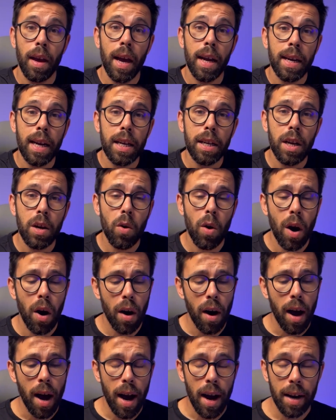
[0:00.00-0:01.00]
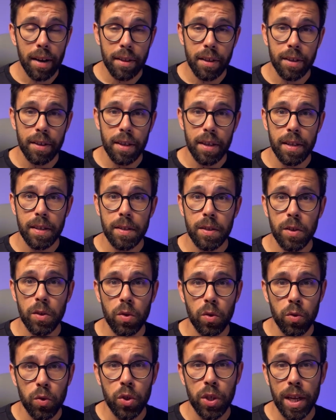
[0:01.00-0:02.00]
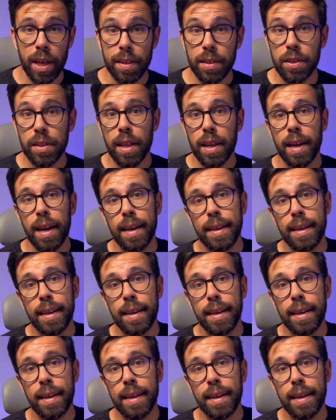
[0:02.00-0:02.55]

and I know how hard it is to change that